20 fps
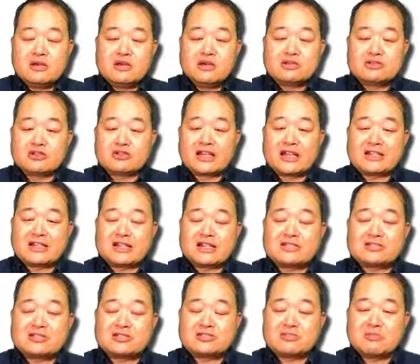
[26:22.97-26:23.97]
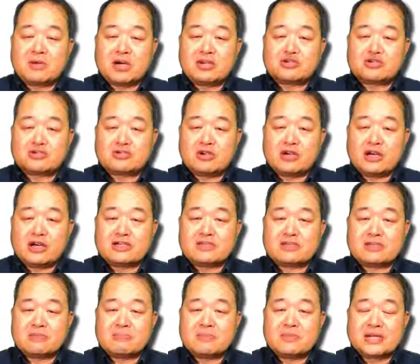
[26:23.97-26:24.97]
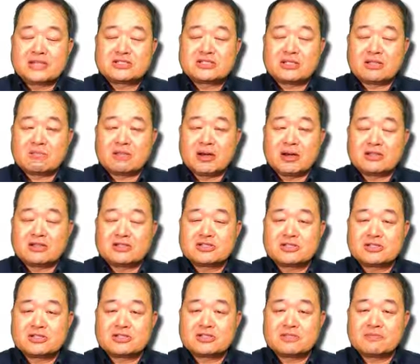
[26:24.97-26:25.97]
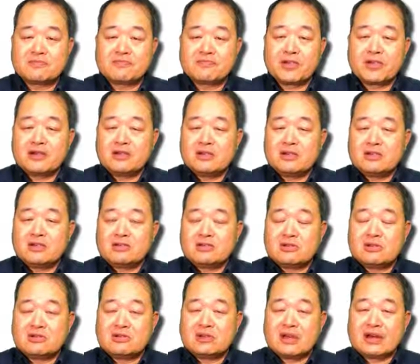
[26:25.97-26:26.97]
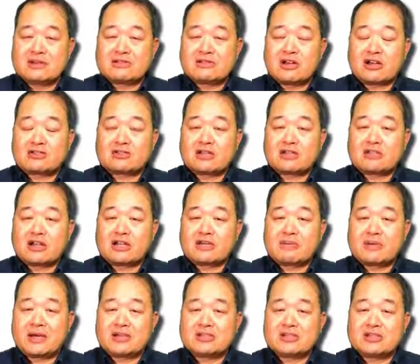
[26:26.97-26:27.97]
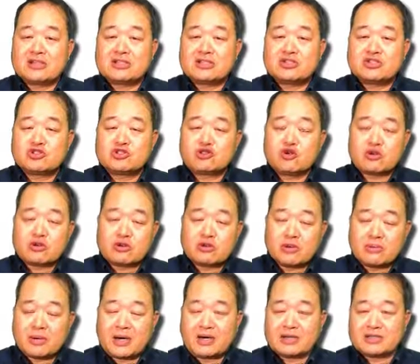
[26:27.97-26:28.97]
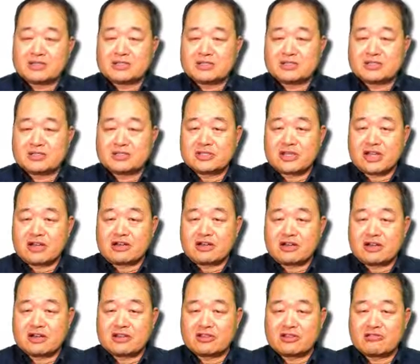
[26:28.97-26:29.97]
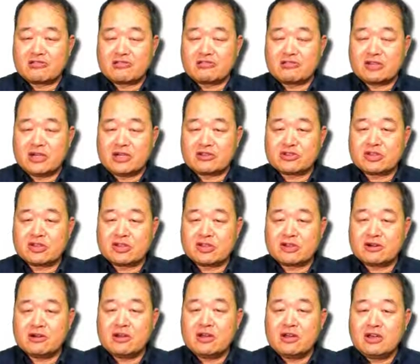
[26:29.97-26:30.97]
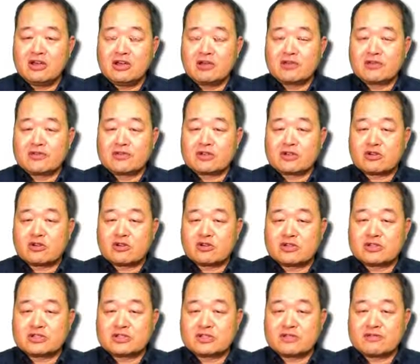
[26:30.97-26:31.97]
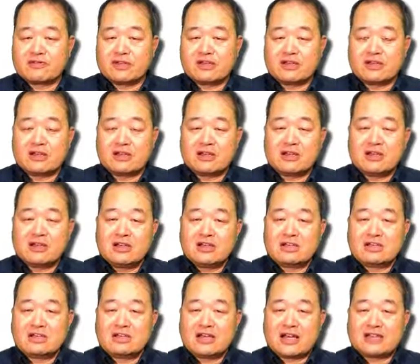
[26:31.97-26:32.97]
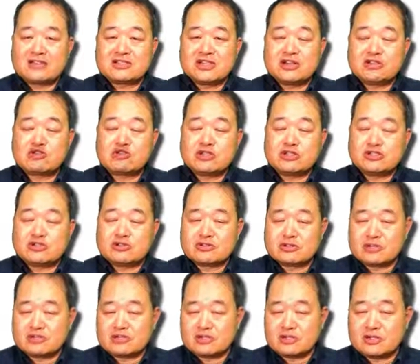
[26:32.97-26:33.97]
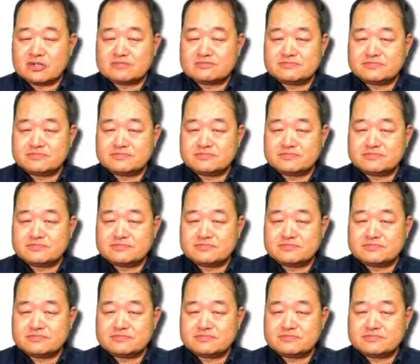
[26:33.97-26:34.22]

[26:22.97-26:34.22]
So that ends this module on domestic policies. I talked a lot about the historical policies that have gone through healthcare over the course of the last 100 years or so.